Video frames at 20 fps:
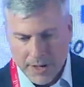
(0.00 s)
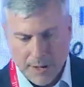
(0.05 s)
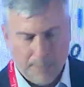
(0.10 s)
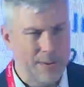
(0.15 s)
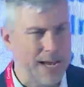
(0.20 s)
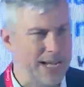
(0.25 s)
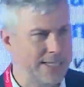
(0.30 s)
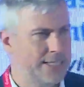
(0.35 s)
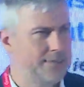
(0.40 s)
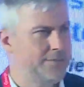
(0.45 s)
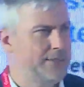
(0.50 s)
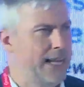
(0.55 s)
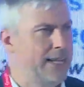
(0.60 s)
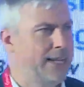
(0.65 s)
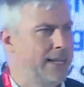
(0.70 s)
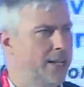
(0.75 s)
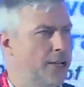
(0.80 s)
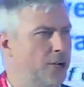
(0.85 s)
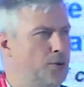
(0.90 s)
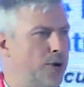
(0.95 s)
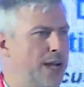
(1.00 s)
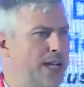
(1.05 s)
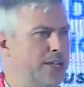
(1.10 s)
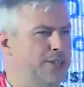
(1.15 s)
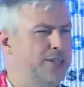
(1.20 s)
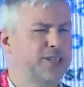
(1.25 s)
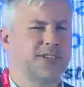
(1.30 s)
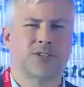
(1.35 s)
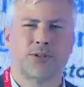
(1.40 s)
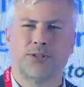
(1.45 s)
Massive data
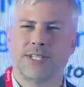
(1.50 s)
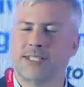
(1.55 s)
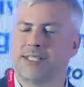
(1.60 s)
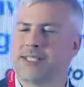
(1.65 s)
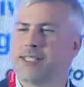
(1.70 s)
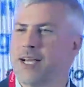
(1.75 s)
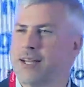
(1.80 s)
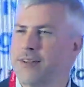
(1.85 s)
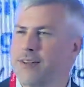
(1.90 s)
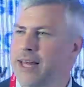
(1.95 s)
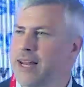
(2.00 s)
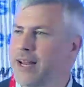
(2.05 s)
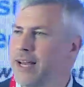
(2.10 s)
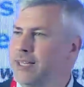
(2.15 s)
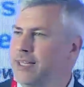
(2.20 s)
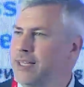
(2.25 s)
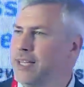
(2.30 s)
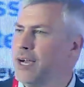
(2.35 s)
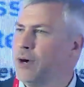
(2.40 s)
integration, so this is kind of that idea.